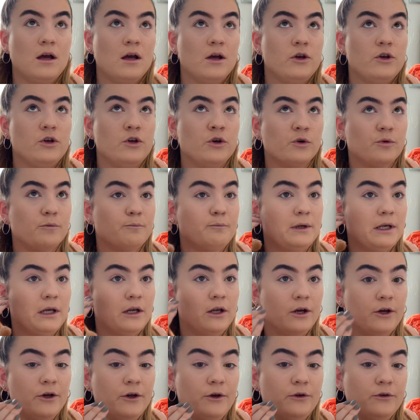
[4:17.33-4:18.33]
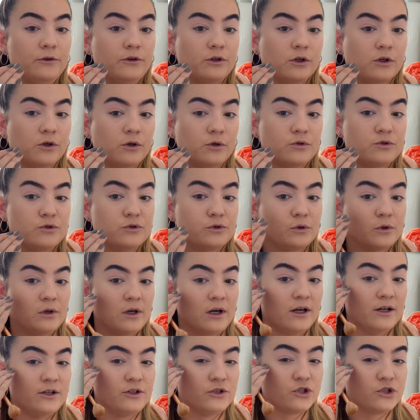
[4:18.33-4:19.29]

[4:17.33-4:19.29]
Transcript: Not below the contour line,